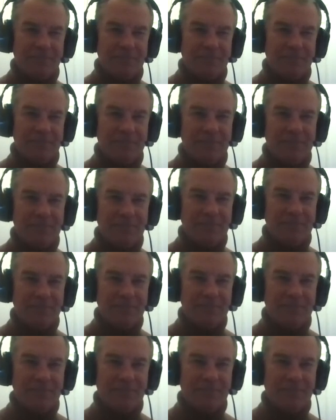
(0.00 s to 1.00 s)

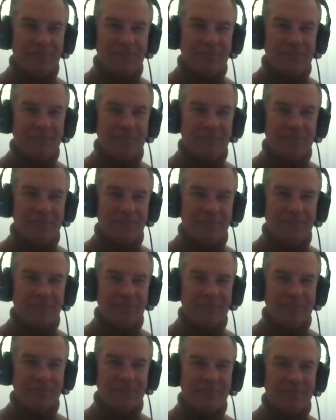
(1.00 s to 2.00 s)

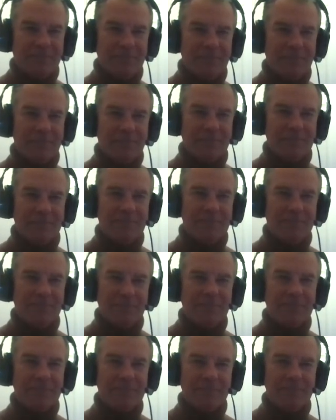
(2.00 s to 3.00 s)

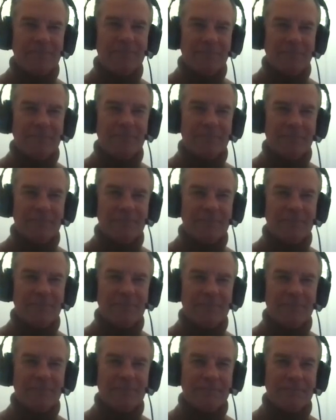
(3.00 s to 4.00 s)

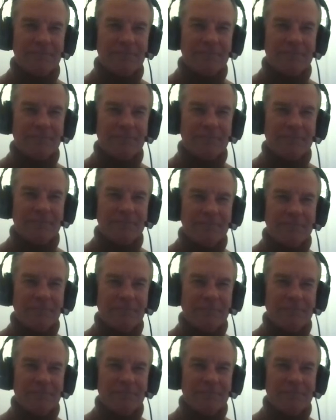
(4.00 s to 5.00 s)

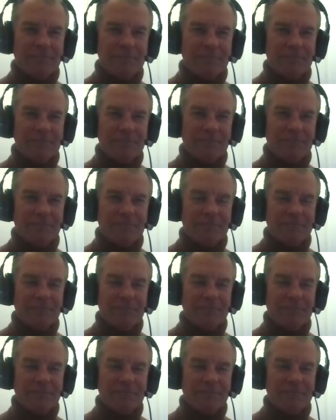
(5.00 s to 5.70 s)
The person shown says nothing.